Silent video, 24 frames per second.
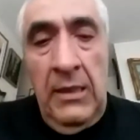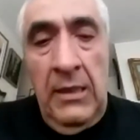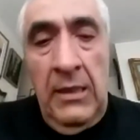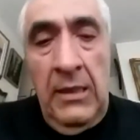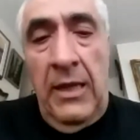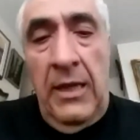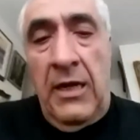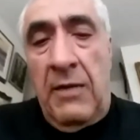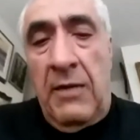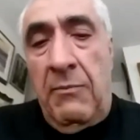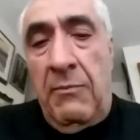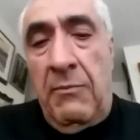
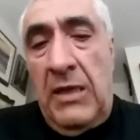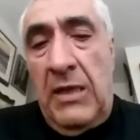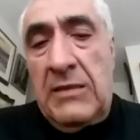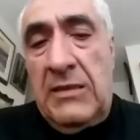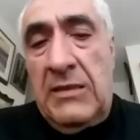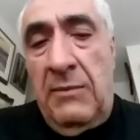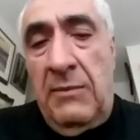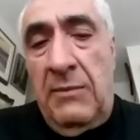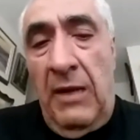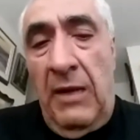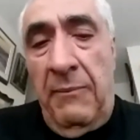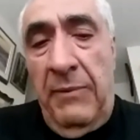Arab
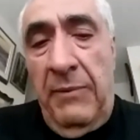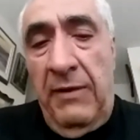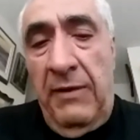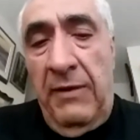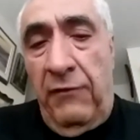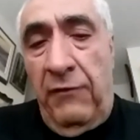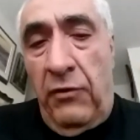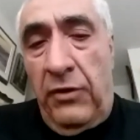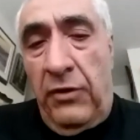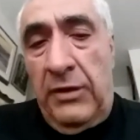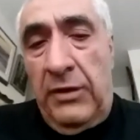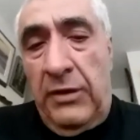Muslim, helping
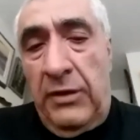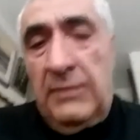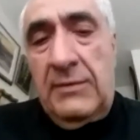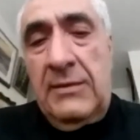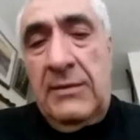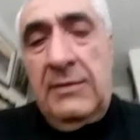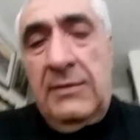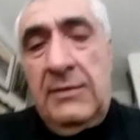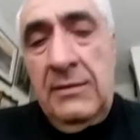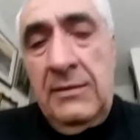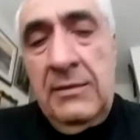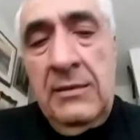foreigners.
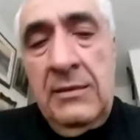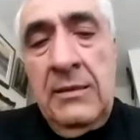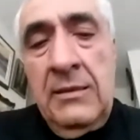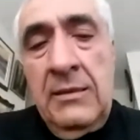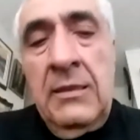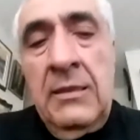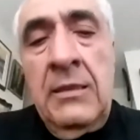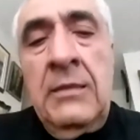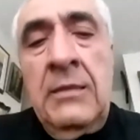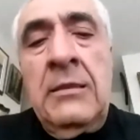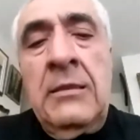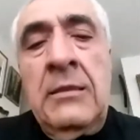
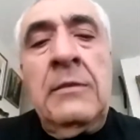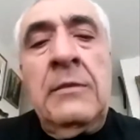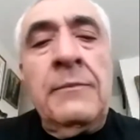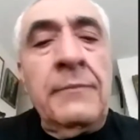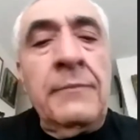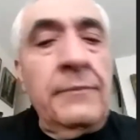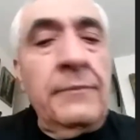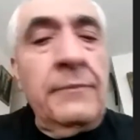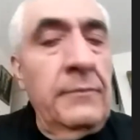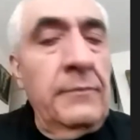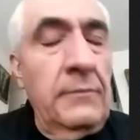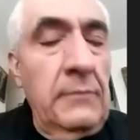
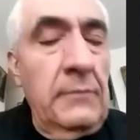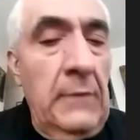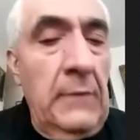I